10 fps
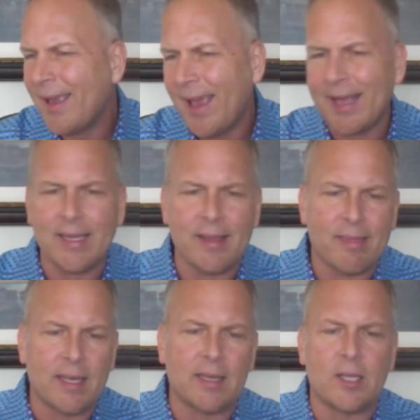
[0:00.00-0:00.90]

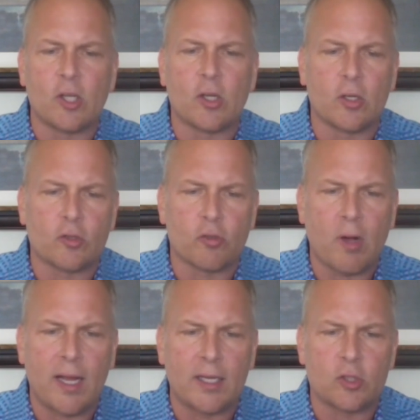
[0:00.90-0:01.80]
anything that you're
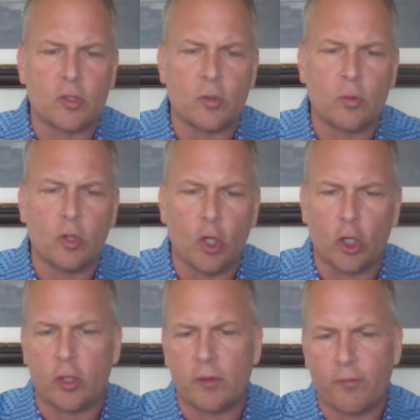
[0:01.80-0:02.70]
trying to
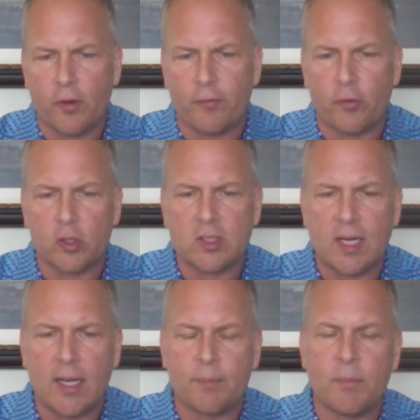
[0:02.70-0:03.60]
learn for the first
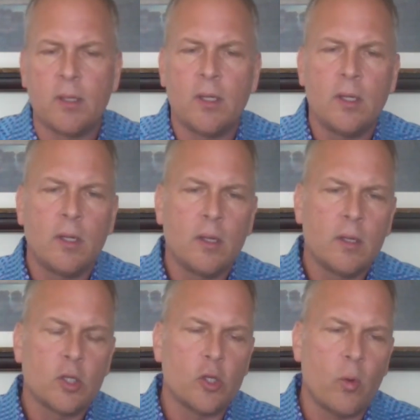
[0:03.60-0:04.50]
time,
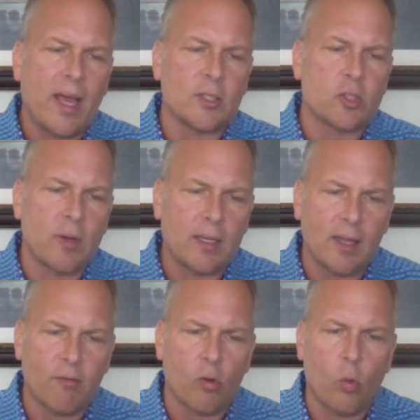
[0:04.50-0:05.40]
you enter at
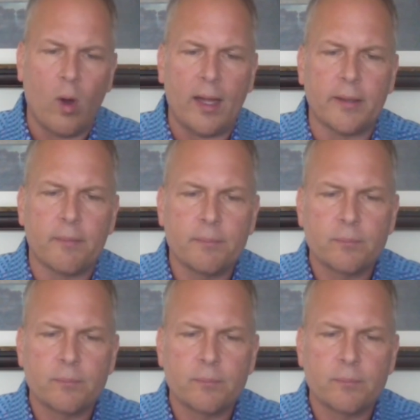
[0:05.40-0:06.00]
level one.